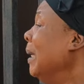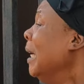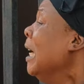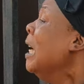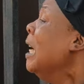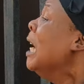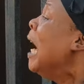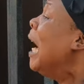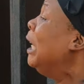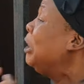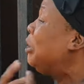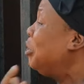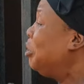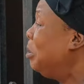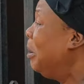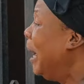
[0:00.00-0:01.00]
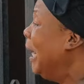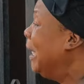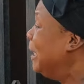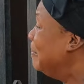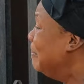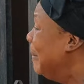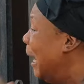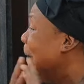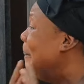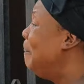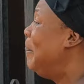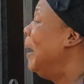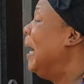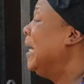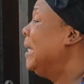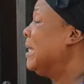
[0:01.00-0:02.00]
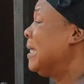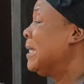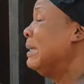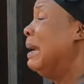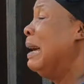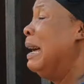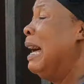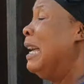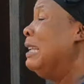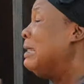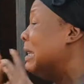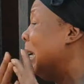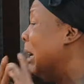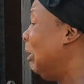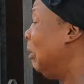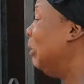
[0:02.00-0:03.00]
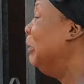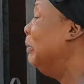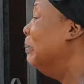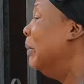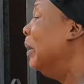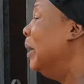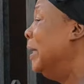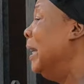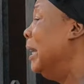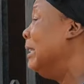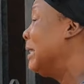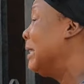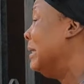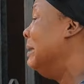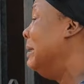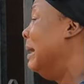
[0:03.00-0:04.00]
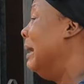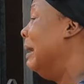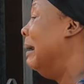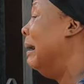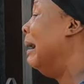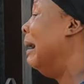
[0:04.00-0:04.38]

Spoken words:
I tried my best as a good mother, Chidera.